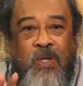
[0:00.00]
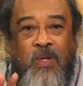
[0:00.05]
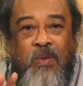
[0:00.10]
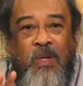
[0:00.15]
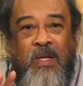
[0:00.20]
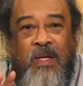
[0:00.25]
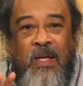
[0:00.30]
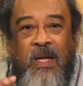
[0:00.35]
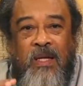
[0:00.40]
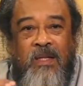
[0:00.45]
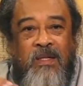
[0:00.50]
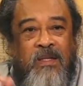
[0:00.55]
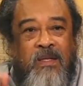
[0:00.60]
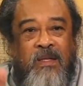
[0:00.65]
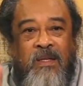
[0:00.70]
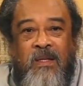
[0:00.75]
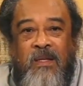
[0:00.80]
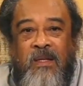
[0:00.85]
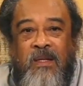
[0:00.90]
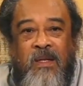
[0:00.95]
It will not
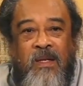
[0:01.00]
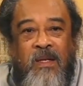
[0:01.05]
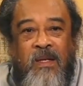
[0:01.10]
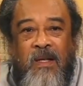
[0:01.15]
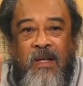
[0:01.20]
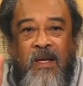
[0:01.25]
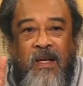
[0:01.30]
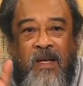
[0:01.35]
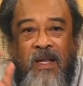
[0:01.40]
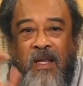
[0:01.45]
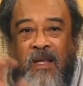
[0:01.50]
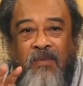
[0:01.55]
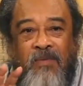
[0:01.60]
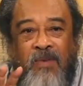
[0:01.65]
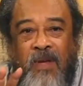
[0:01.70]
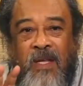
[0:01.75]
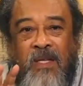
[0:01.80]
leave